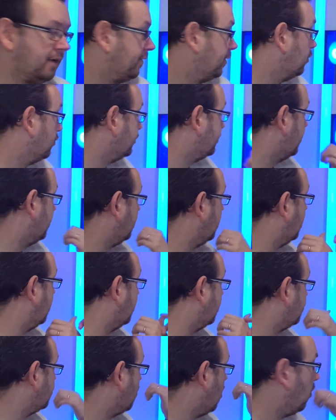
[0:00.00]
it also can
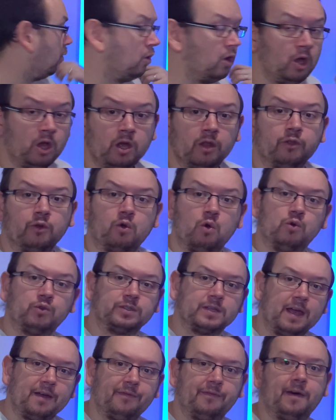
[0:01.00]
control the
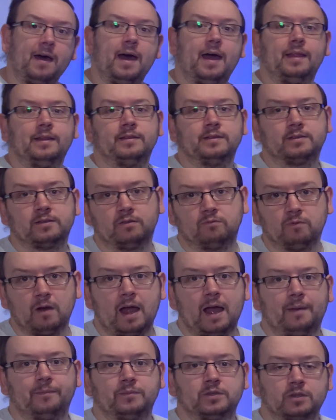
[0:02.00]
Corsair fans, the
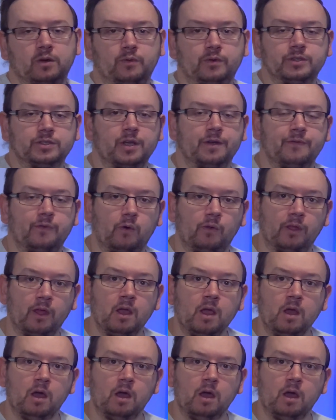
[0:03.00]
RAM, so on and so forth.